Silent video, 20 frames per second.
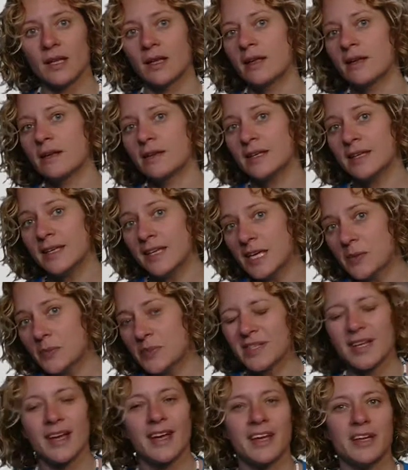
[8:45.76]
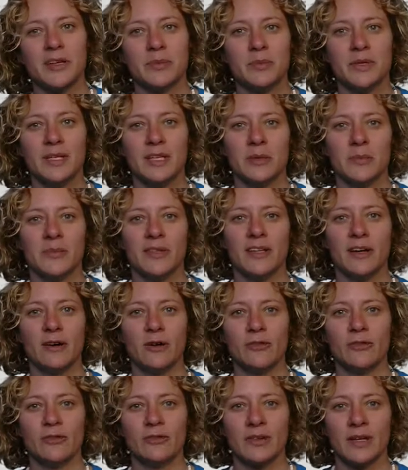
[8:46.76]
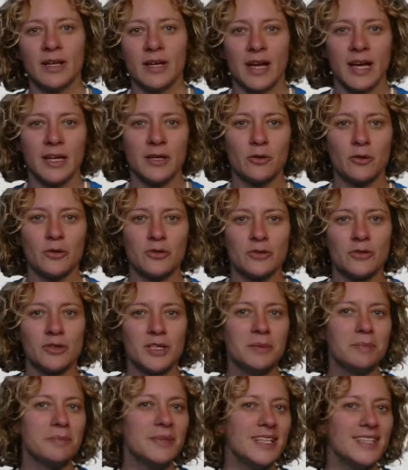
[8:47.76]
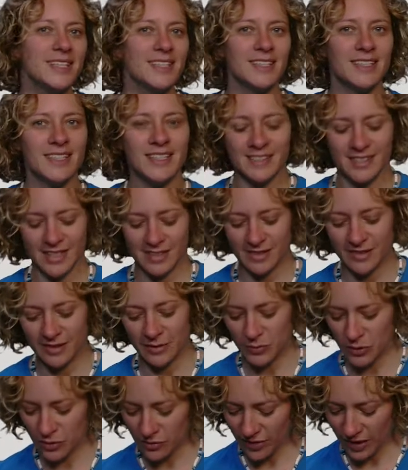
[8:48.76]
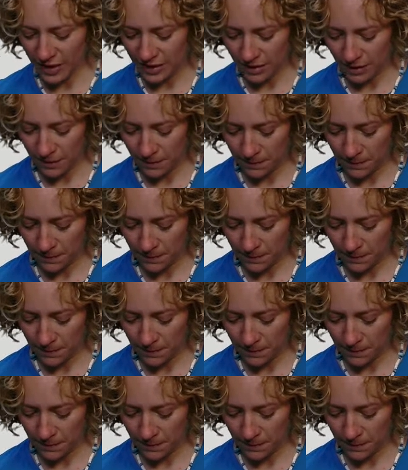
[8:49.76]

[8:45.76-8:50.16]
He keeps A and B himself and also immediately sends them to Wenda.